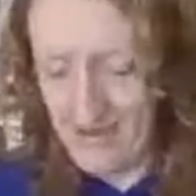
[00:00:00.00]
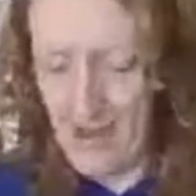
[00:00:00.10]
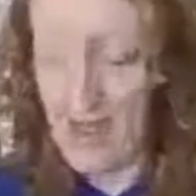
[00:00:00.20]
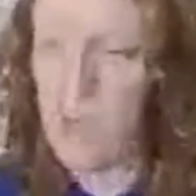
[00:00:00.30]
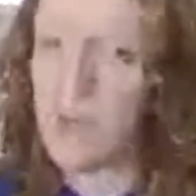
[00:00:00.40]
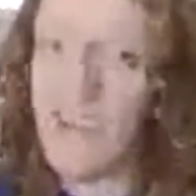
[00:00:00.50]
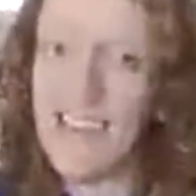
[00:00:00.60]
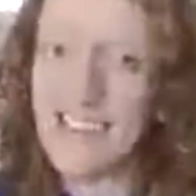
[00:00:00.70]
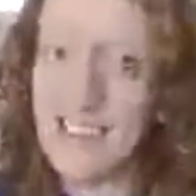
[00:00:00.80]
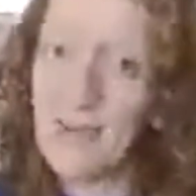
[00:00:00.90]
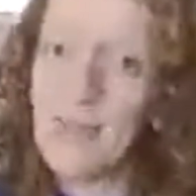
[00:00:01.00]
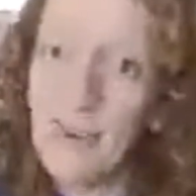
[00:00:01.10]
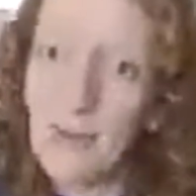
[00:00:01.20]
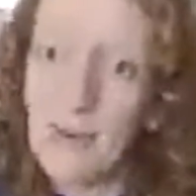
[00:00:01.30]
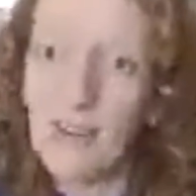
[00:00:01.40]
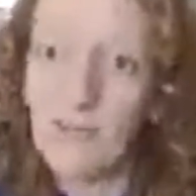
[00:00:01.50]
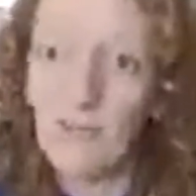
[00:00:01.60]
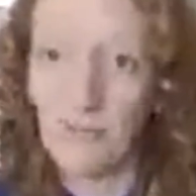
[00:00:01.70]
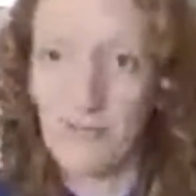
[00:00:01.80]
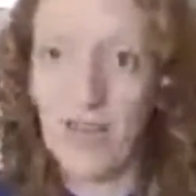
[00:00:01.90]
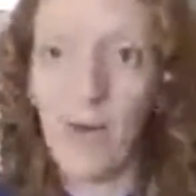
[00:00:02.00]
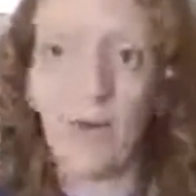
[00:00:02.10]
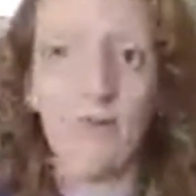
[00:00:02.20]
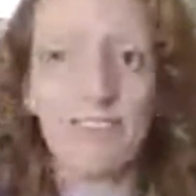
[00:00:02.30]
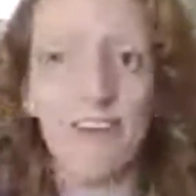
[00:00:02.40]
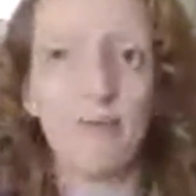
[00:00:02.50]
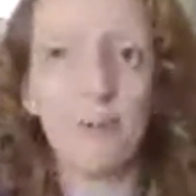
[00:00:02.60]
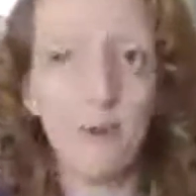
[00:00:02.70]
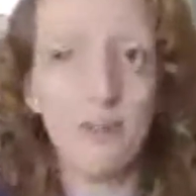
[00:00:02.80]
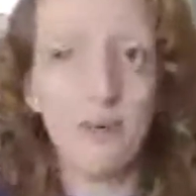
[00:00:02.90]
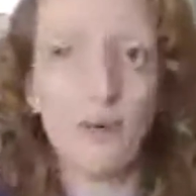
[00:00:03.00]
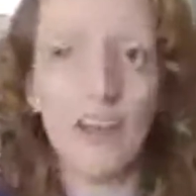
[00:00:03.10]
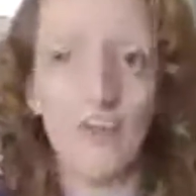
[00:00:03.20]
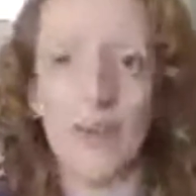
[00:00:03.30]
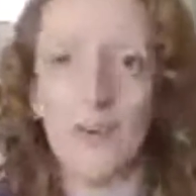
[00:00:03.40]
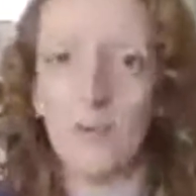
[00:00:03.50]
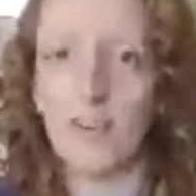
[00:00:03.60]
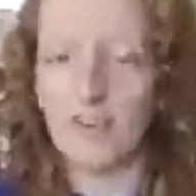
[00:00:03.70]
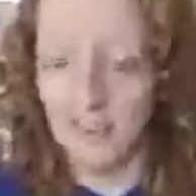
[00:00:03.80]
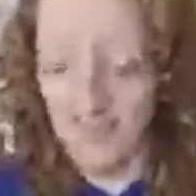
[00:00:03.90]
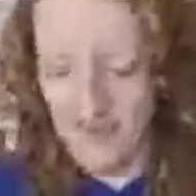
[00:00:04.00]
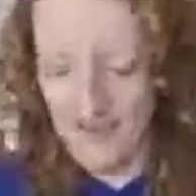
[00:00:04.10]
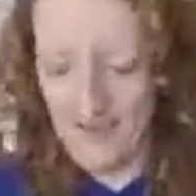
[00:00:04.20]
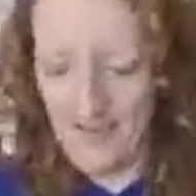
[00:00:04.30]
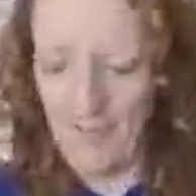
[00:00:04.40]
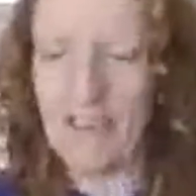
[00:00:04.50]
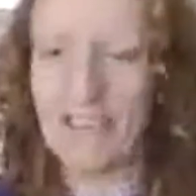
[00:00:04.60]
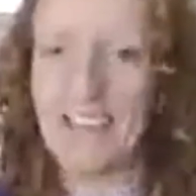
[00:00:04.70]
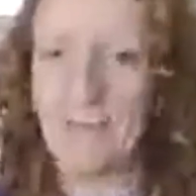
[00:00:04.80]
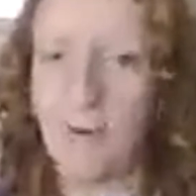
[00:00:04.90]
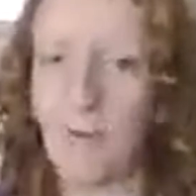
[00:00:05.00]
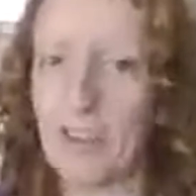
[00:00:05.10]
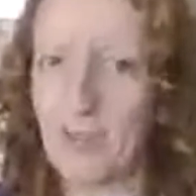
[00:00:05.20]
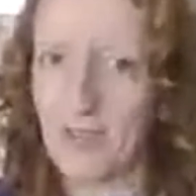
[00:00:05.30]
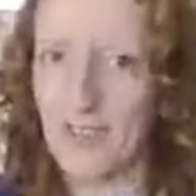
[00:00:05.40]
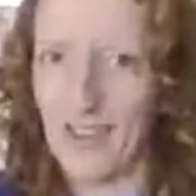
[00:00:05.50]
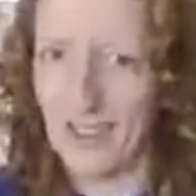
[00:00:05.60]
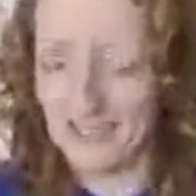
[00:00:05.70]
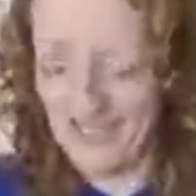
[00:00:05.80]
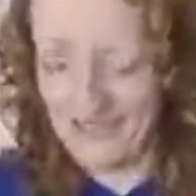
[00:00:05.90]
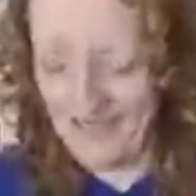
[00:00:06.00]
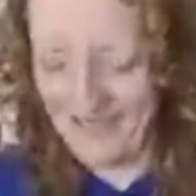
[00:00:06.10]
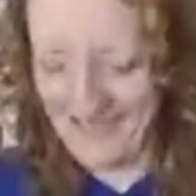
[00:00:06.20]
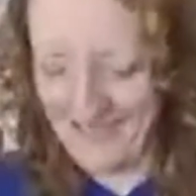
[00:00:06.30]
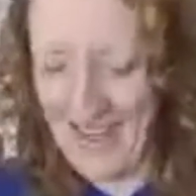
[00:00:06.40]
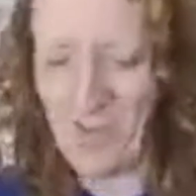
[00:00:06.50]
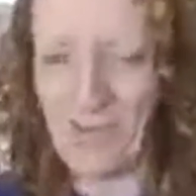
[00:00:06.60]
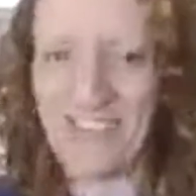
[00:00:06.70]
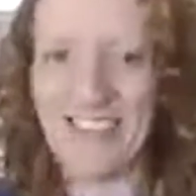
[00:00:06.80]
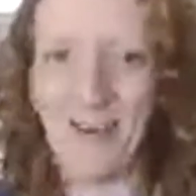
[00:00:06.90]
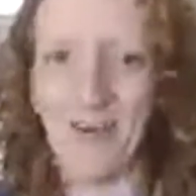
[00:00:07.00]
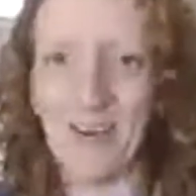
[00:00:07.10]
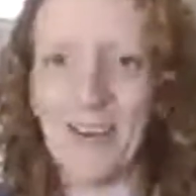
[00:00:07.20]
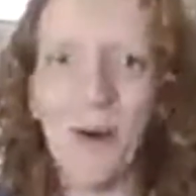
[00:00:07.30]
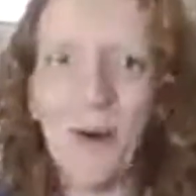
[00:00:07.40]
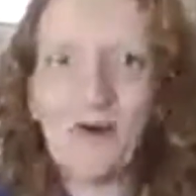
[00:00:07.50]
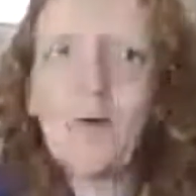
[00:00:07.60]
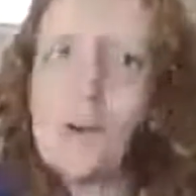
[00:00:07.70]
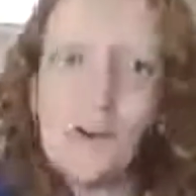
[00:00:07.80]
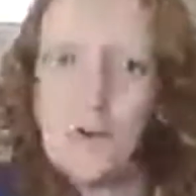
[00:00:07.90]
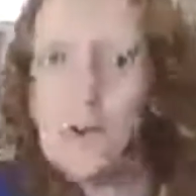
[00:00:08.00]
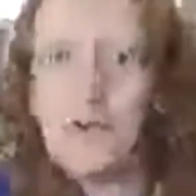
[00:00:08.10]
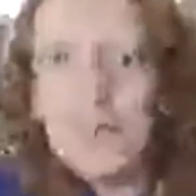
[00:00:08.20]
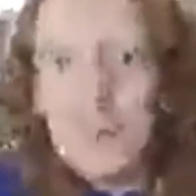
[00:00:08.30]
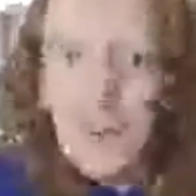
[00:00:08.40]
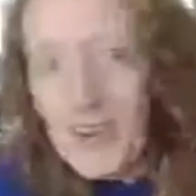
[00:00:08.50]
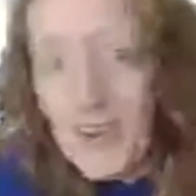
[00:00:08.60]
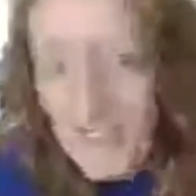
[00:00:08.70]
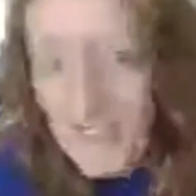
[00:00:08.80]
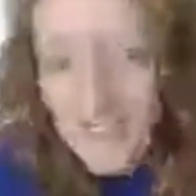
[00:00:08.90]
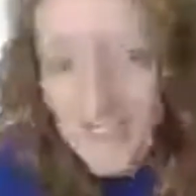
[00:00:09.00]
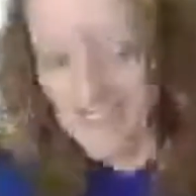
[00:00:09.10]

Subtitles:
But yes, it went very well. I'll talk to you about it, but I don't want to make things public just yet. And everyone is now going, "Ooh, what's going on?"